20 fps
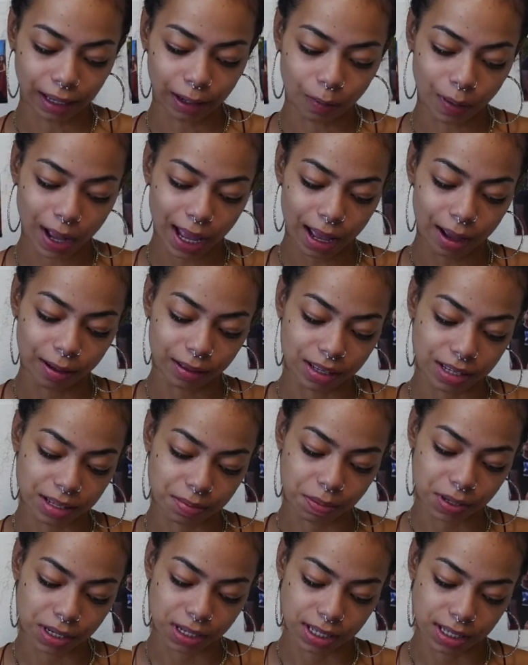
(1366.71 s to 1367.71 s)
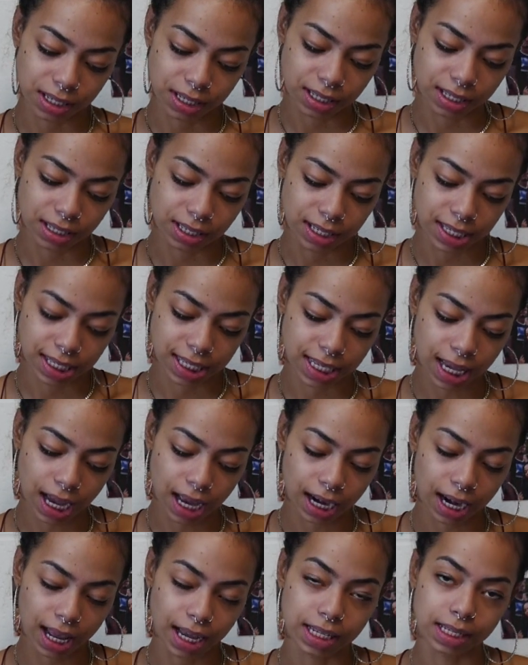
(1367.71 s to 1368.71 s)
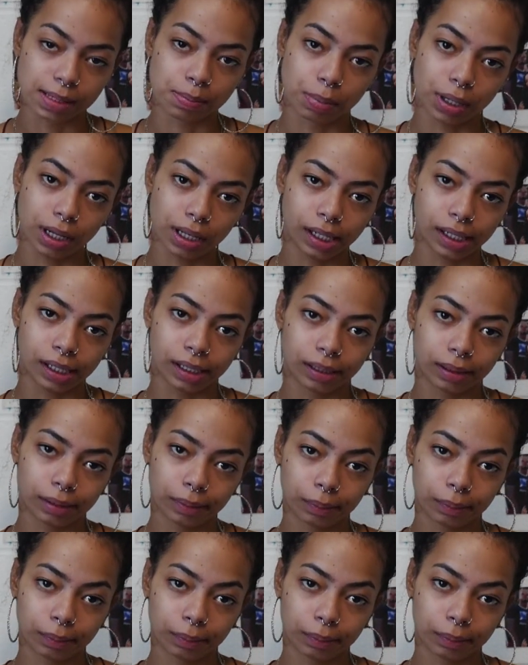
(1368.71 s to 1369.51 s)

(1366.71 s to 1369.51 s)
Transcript: wow, this person got a nice butt.